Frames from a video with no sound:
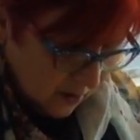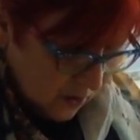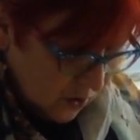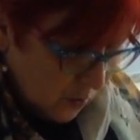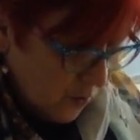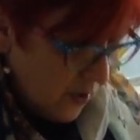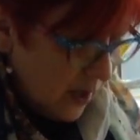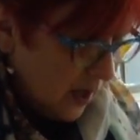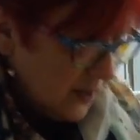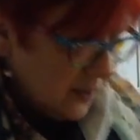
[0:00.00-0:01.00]
Did you all
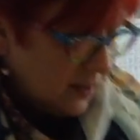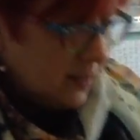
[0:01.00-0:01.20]
realise this